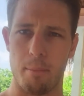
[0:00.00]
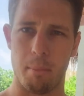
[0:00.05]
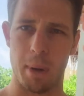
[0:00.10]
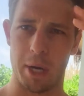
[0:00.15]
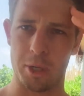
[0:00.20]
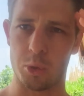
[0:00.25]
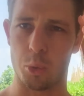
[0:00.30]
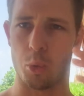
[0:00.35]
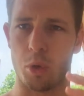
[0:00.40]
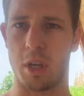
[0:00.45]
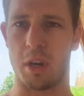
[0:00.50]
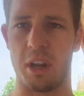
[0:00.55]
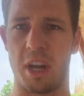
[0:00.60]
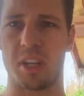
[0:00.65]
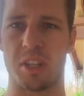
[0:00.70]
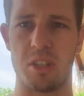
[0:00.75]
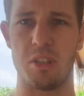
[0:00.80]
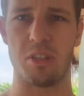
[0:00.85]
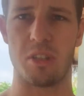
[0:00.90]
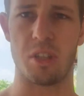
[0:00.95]
and muscle
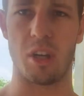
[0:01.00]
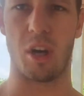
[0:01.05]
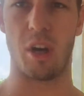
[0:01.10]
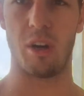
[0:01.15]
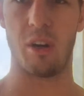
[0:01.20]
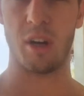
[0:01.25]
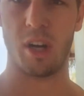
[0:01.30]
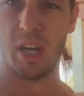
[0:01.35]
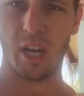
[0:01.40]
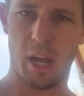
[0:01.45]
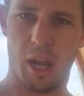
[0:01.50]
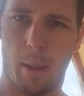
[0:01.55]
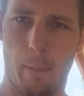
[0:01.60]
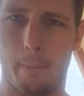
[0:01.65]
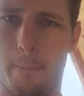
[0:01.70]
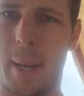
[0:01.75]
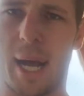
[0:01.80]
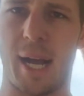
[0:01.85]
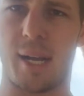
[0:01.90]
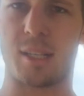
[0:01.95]
connection. So
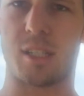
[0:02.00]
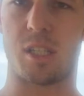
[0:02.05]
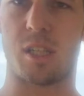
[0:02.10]
back